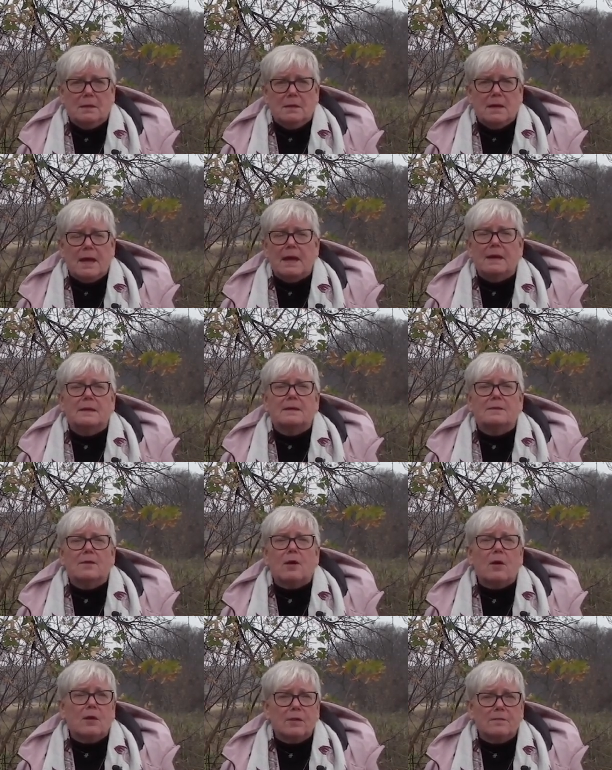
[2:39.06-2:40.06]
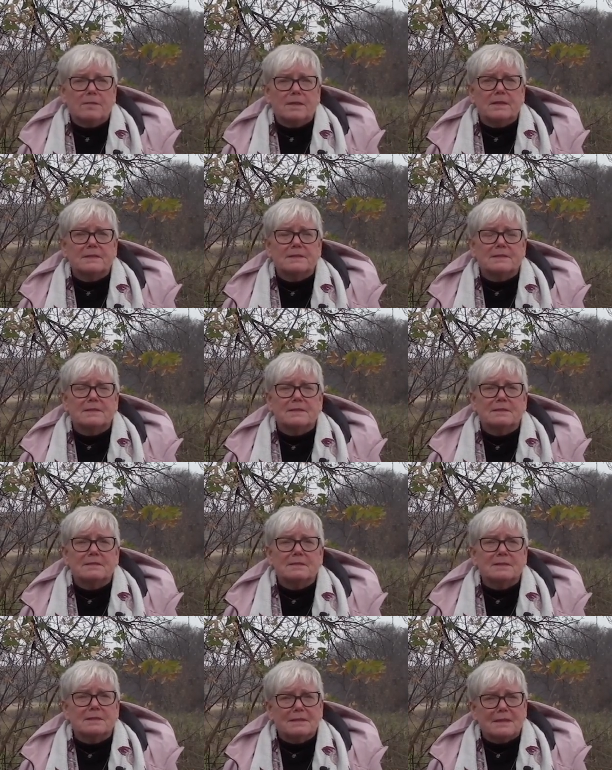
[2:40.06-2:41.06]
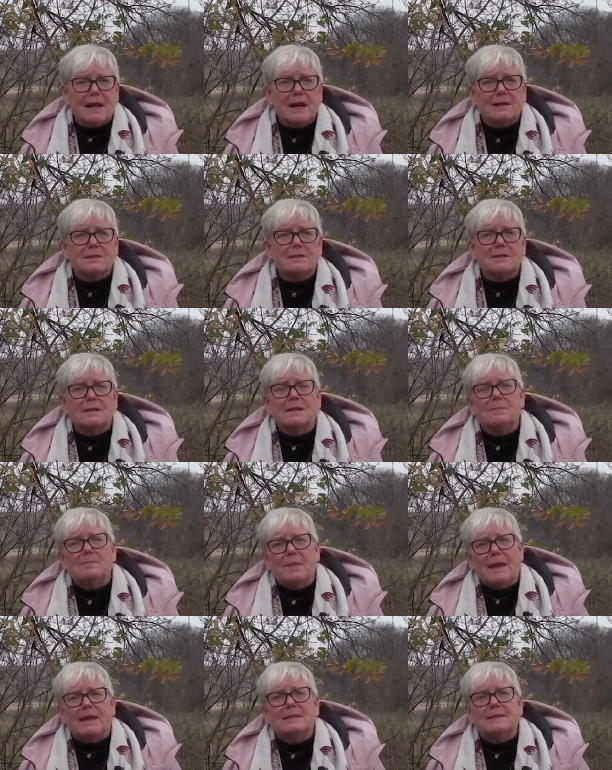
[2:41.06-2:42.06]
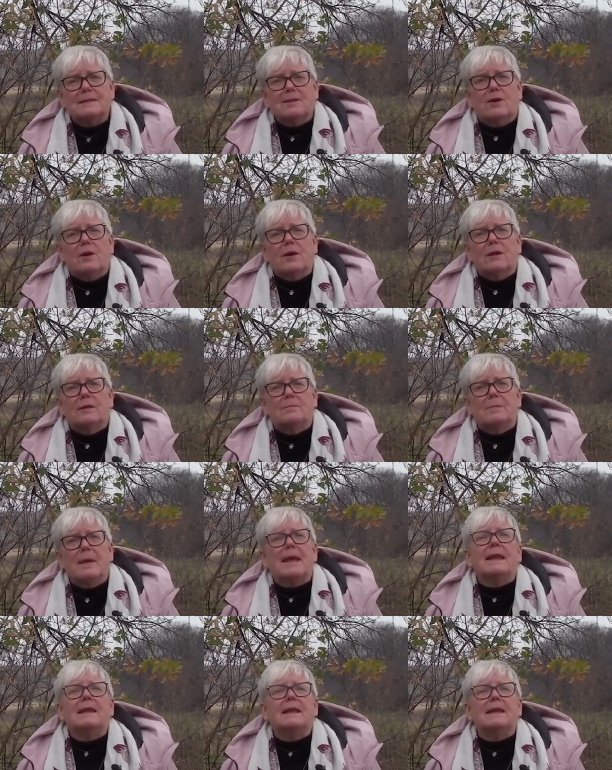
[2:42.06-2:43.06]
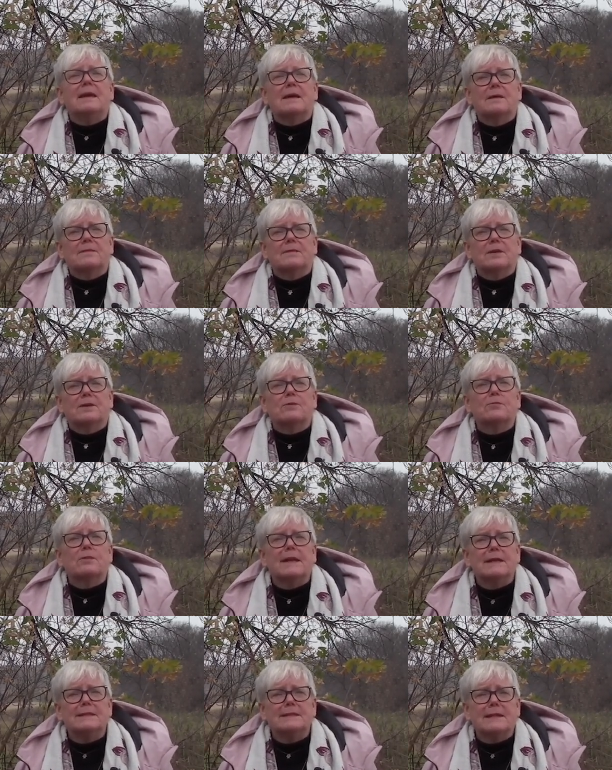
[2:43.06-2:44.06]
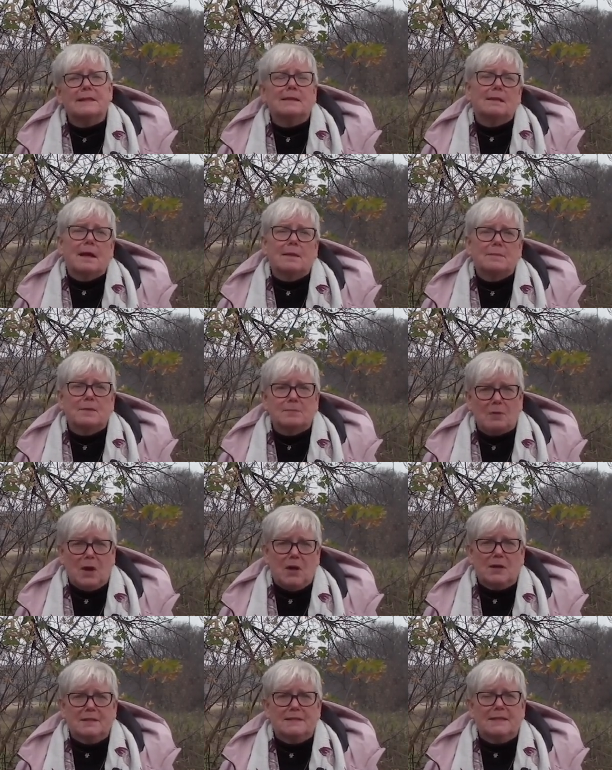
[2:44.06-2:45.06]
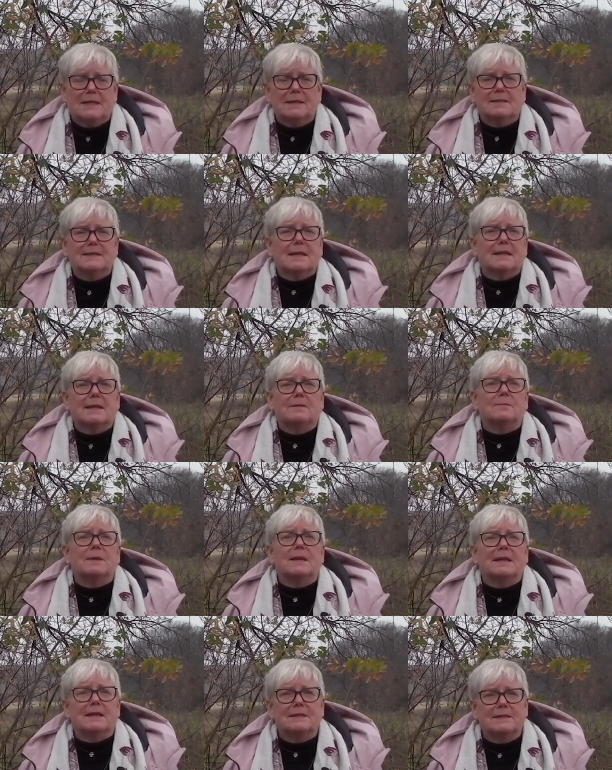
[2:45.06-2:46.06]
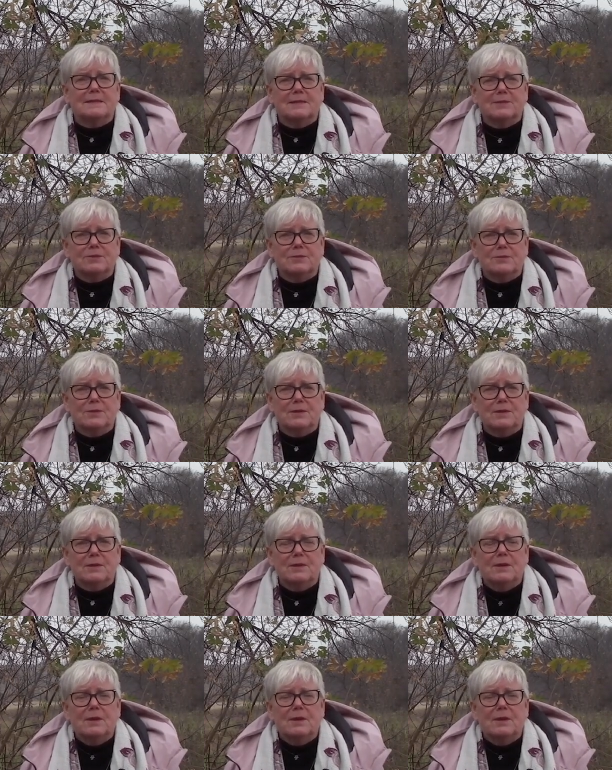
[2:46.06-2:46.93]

And all of this is actually based on many of the crazy climate policies that have been instituted.